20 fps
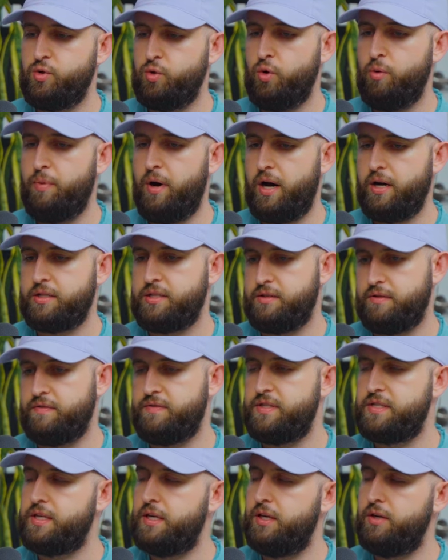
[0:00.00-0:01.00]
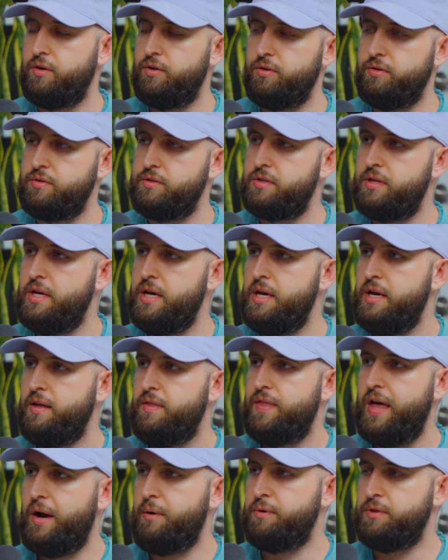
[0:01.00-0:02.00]
toolbox of skills
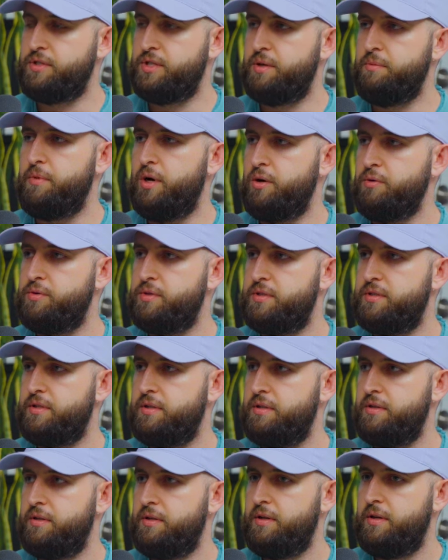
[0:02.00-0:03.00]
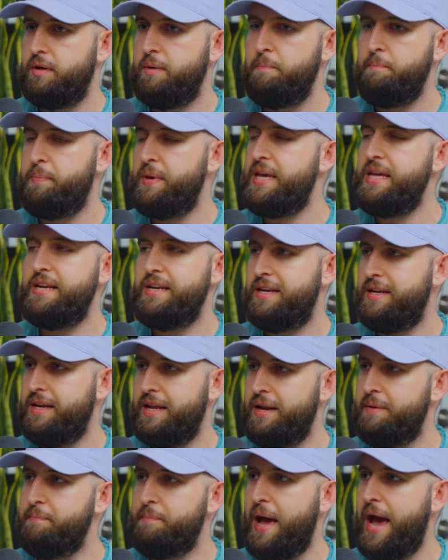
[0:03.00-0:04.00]
that was the most beaten
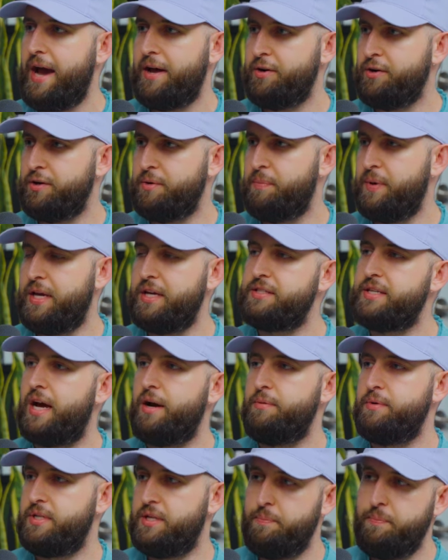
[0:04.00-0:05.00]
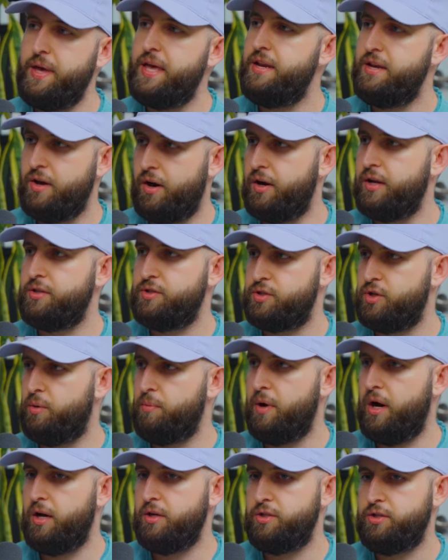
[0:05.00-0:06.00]
and battered because I would depend on it so
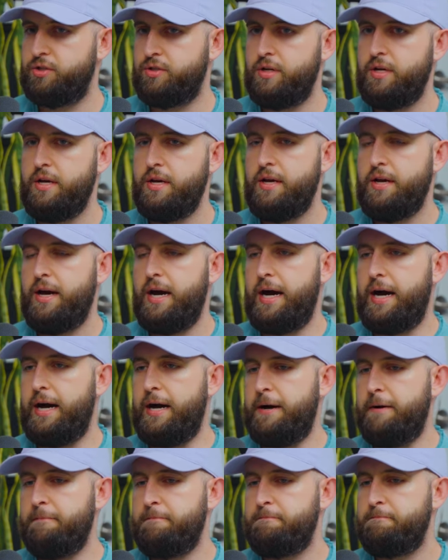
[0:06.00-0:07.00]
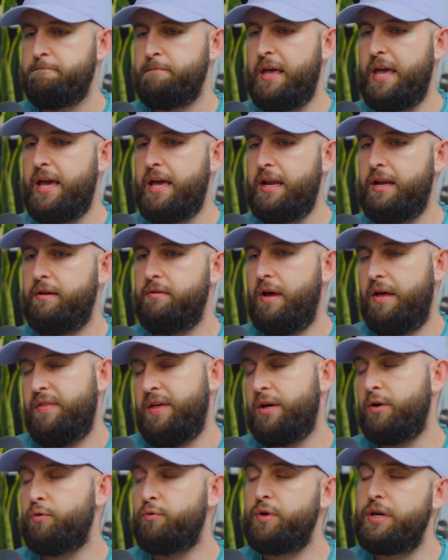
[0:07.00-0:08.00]
much. Um, and I
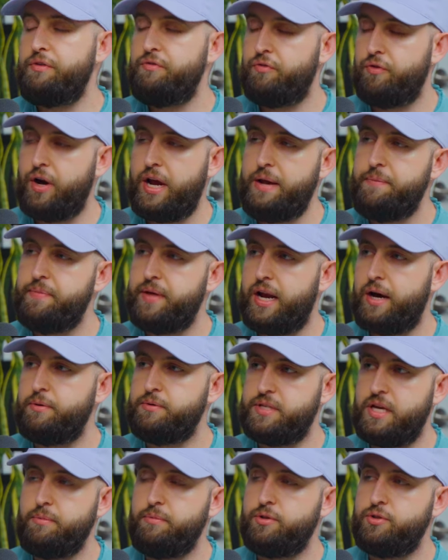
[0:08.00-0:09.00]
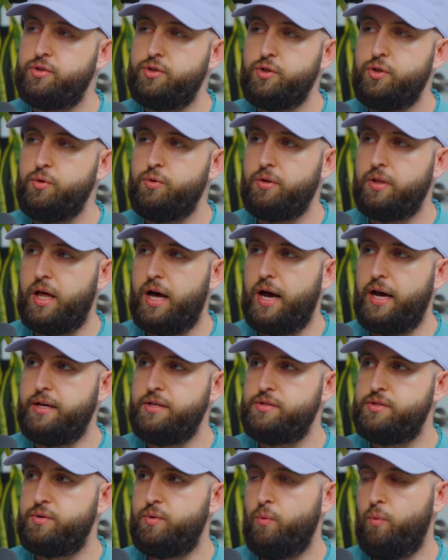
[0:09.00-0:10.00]
think a reframe that I was able to
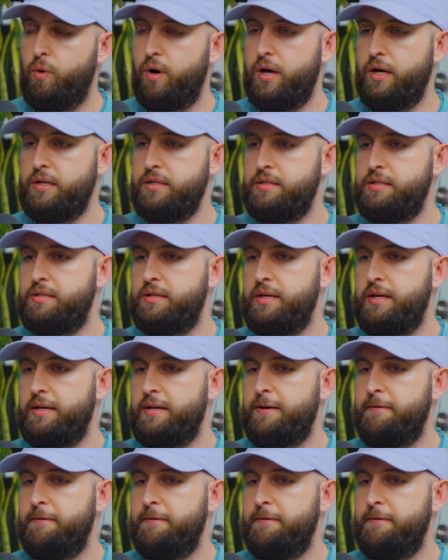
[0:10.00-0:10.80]
utilize was